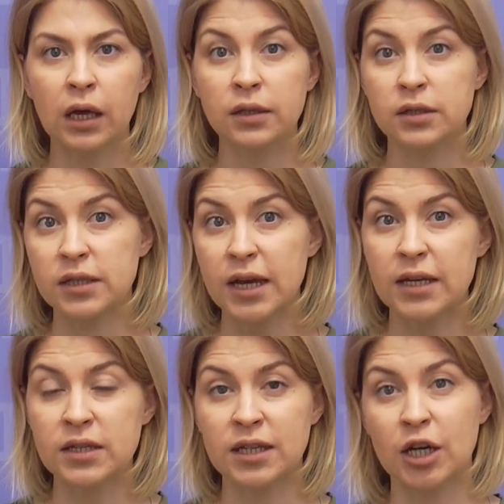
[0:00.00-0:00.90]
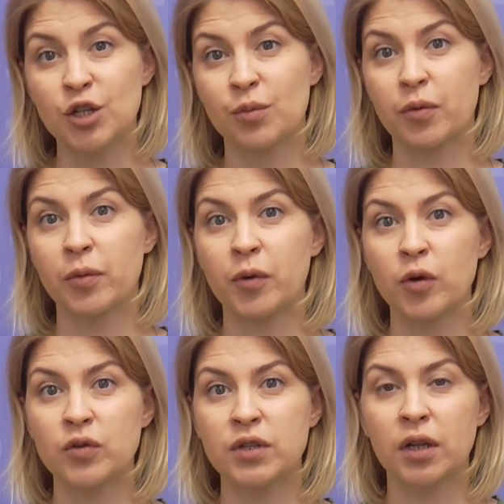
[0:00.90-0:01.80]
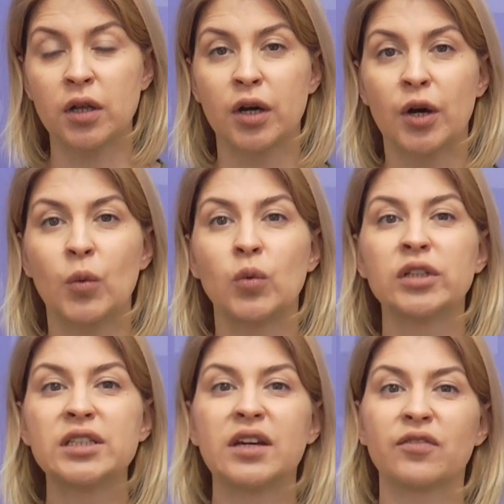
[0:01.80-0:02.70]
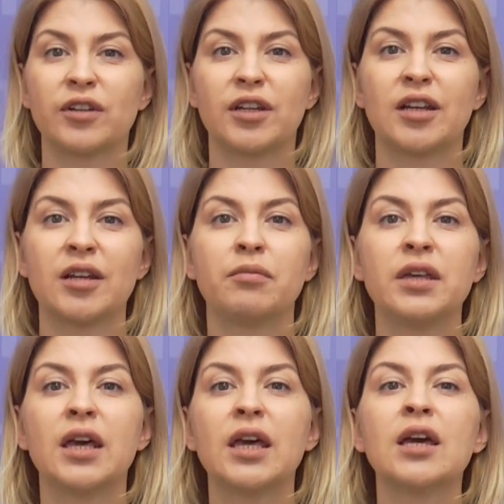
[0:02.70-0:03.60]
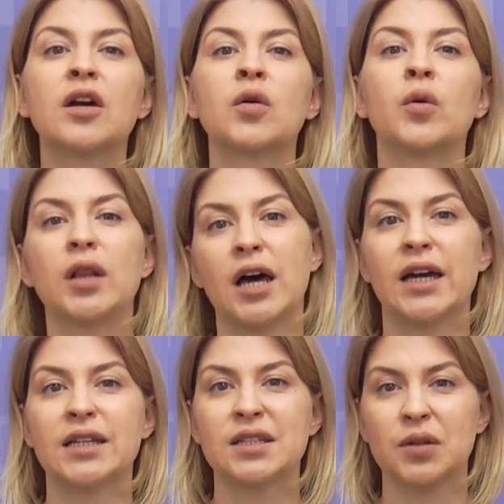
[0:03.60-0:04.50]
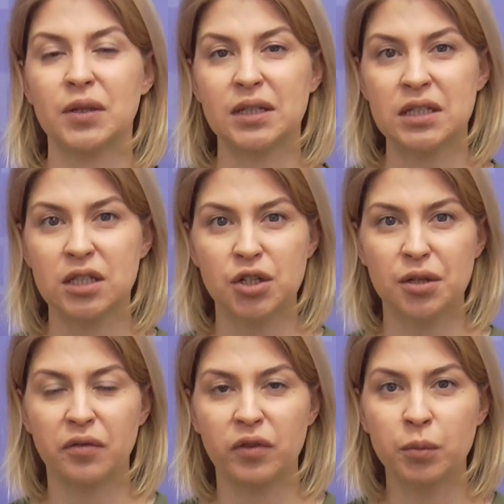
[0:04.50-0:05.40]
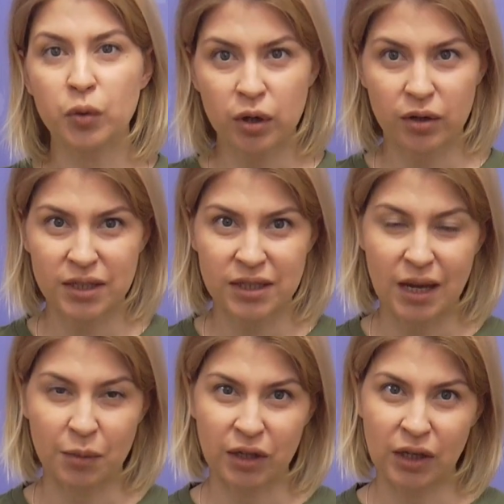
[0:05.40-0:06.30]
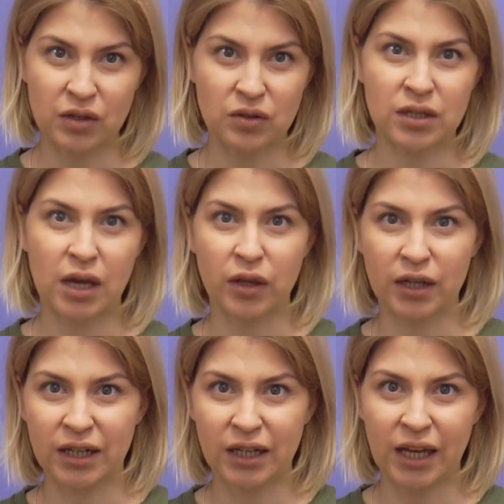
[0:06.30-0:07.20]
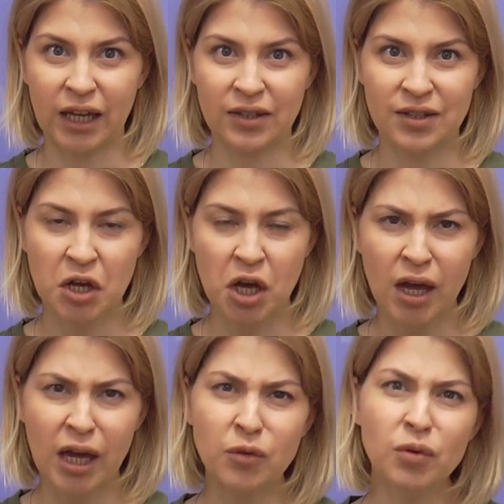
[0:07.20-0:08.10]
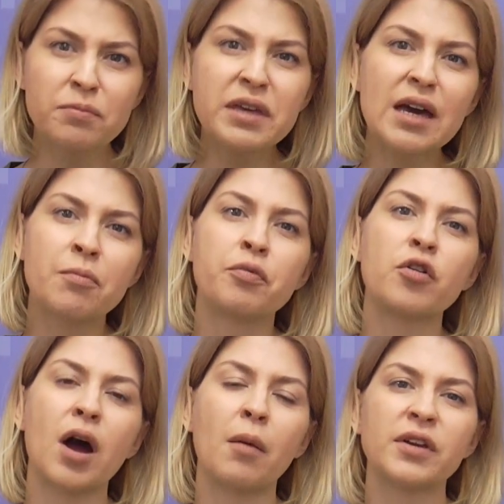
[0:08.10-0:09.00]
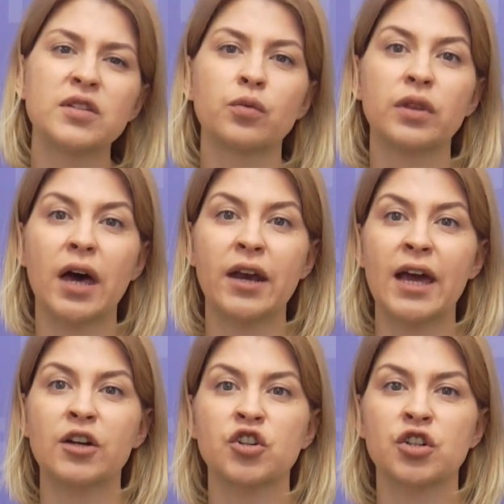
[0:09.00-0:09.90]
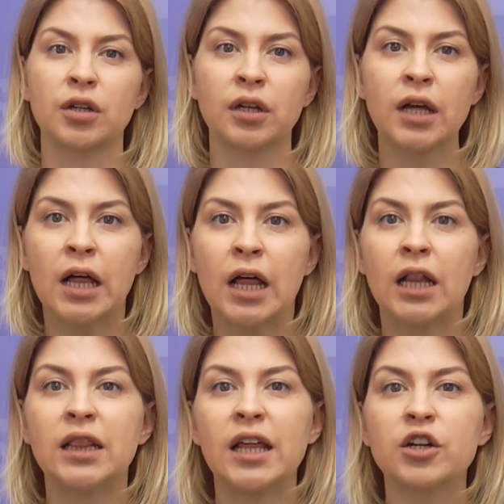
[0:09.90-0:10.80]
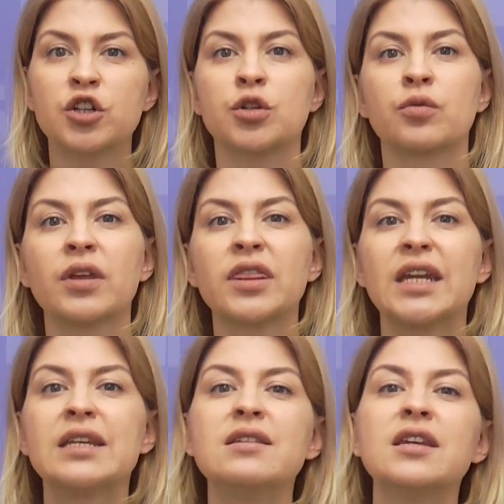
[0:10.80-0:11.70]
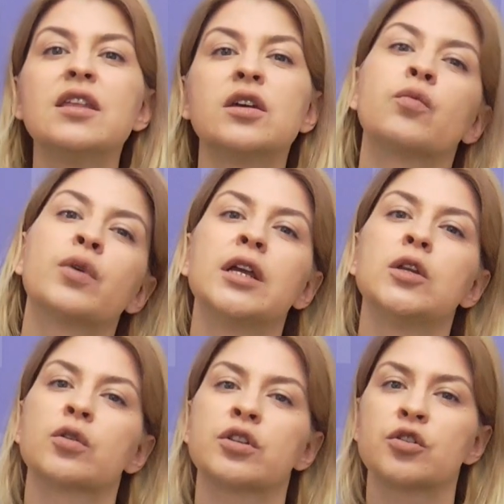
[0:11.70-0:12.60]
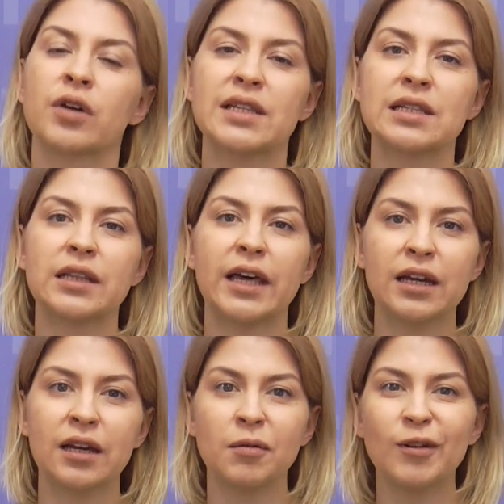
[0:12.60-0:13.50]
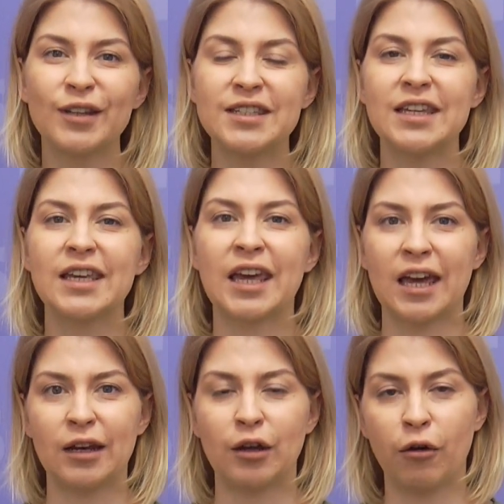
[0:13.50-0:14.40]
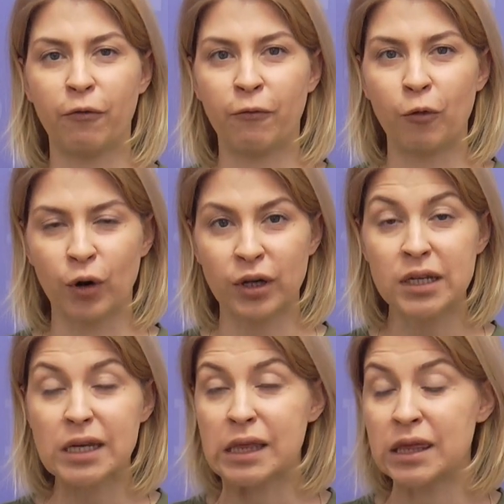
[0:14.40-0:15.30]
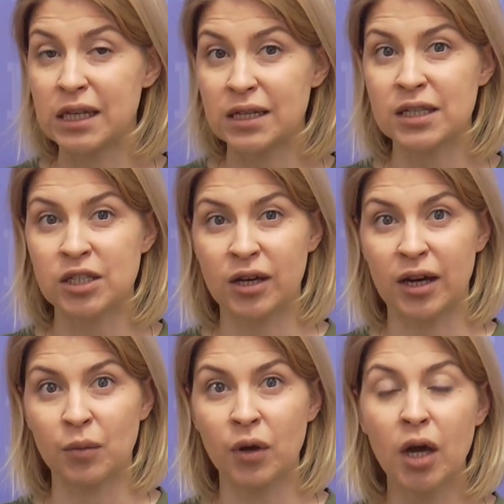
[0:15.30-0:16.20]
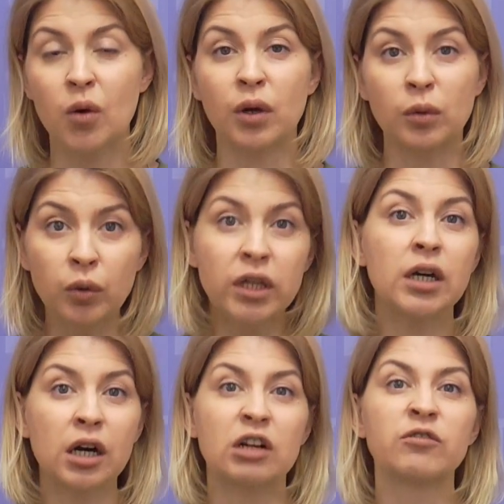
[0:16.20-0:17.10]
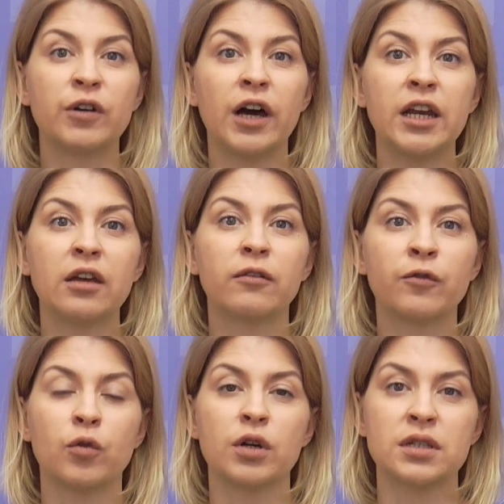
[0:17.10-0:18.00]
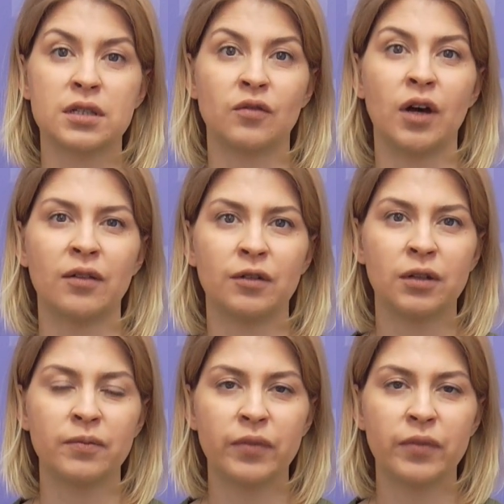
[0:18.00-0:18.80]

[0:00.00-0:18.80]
Today, such a proposal will definitely be equalized to the decision of the Bucharest summit in 2008. It will be a promise without action, luxury that neither we nor transatlantic community can afford at this time when we are fighting for survival.